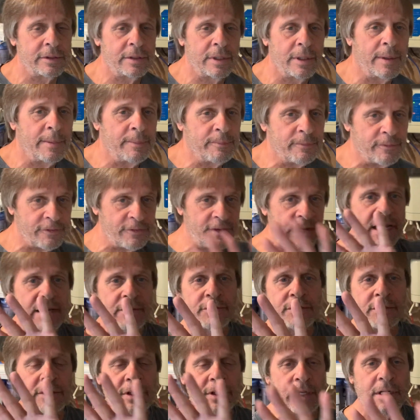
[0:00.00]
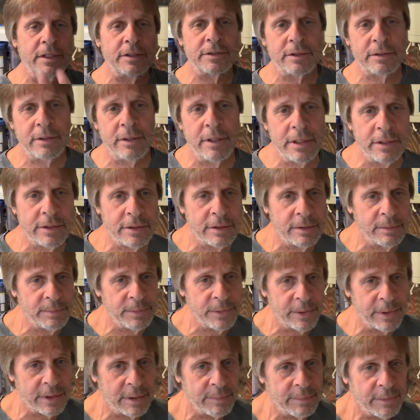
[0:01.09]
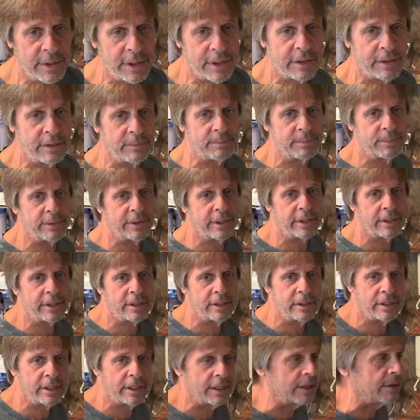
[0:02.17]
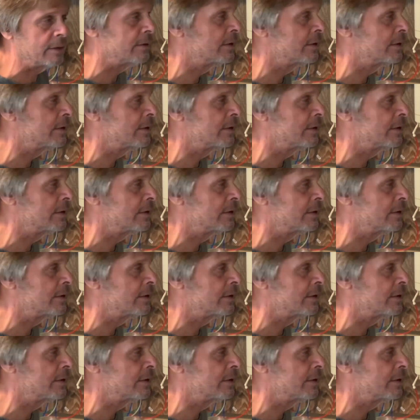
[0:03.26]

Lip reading: Now I'm 5 stars across the board. I'm not going to break it now.